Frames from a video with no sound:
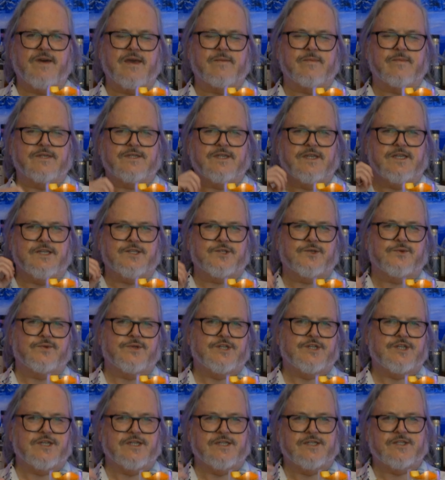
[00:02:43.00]
Famous is
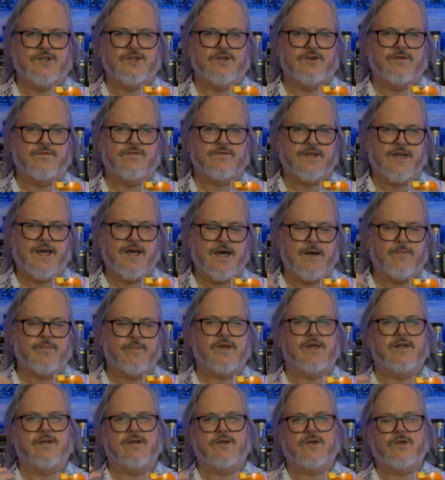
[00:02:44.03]
traditionally served
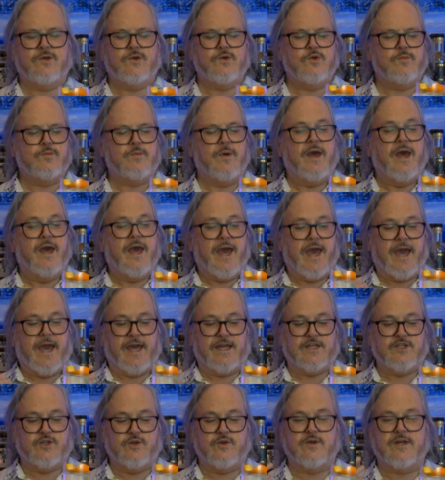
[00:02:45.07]
up in a coupe,
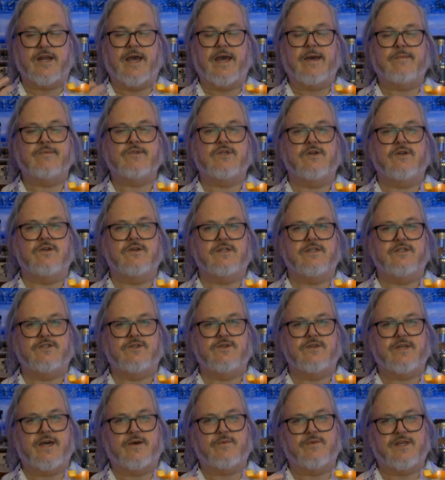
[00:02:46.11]
and you could absolutely
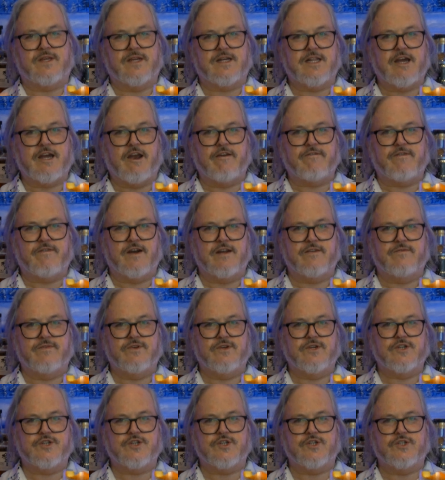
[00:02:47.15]
do that with the clarified
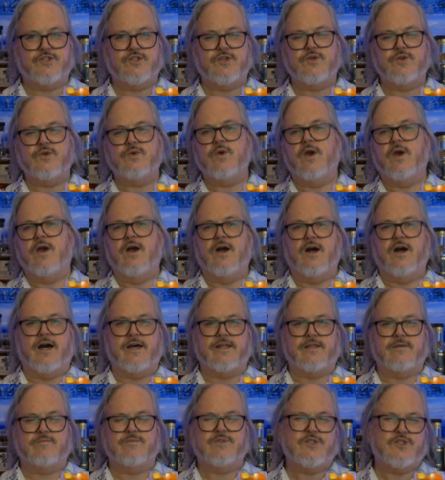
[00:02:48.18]
version too.
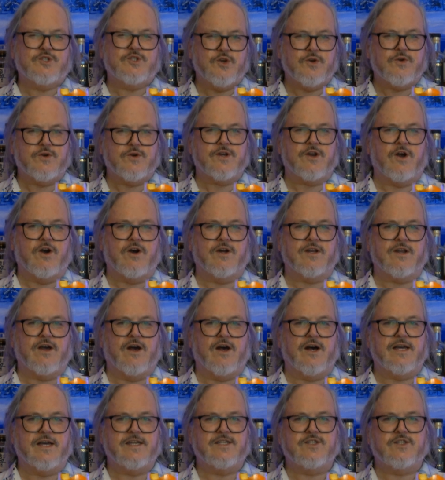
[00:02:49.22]
Either stir it on
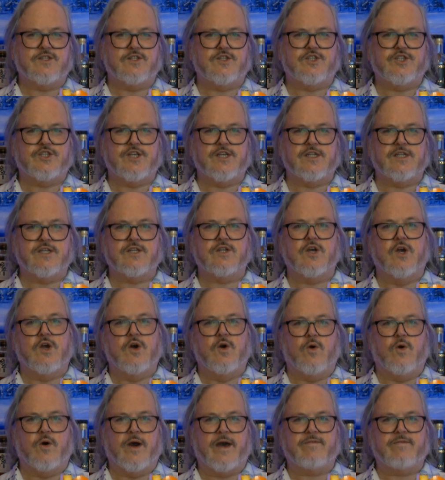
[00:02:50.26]
ice to chill it
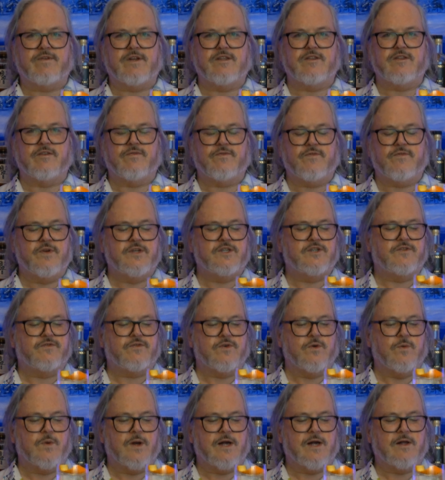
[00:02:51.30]
or have it in the fridge
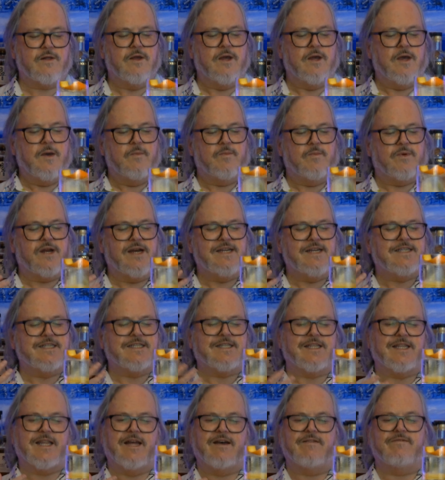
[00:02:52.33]
for a while, but I
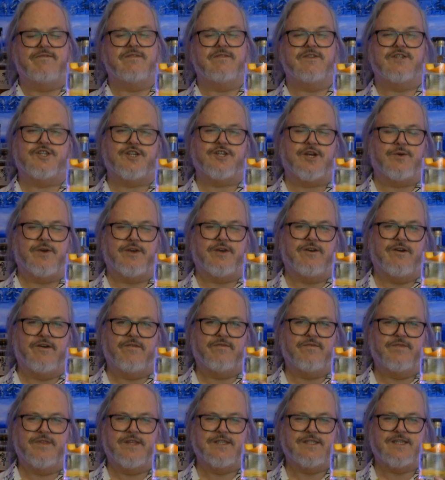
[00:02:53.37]
just love showing
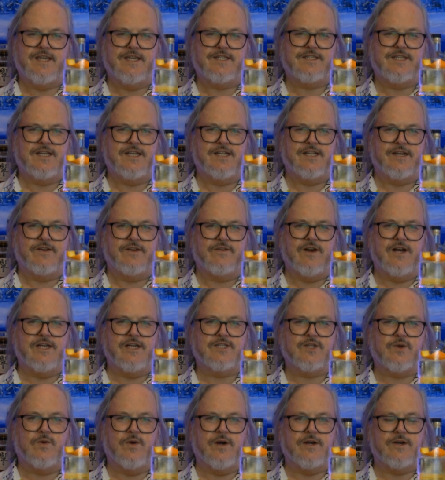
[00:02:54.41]
off the sexy clear
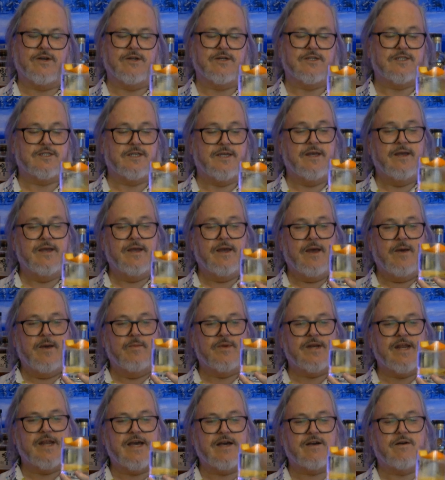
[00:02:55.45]
ice, quite honestly.
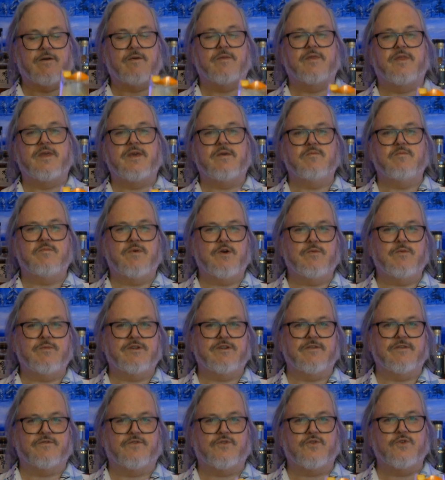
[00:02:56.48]
But now, the
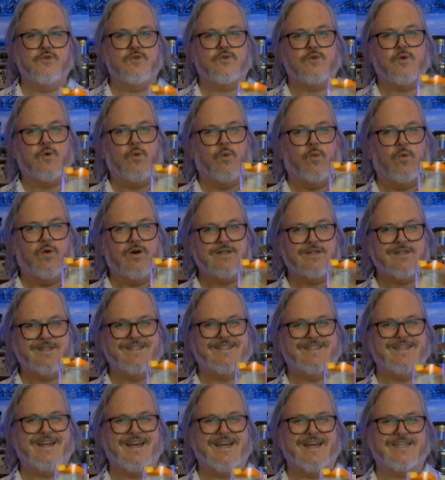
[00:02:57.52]
moment of truth, what
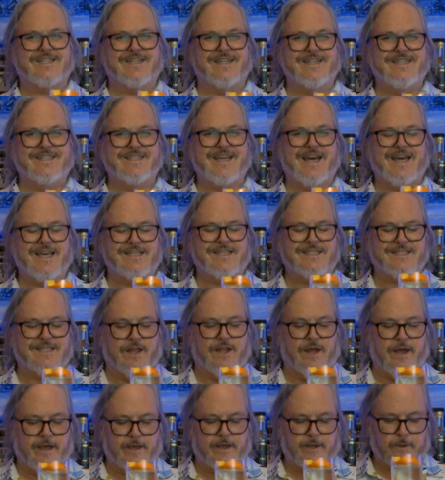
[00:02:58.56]
does it actually taste
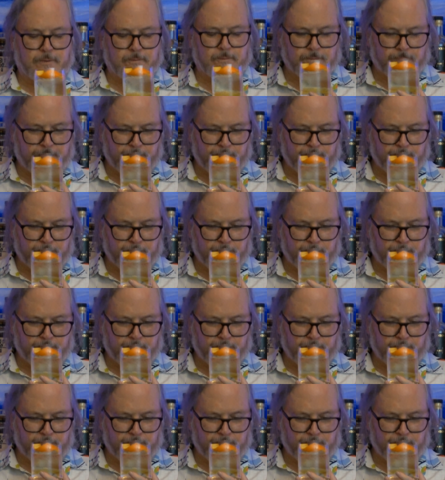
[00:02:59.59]
like?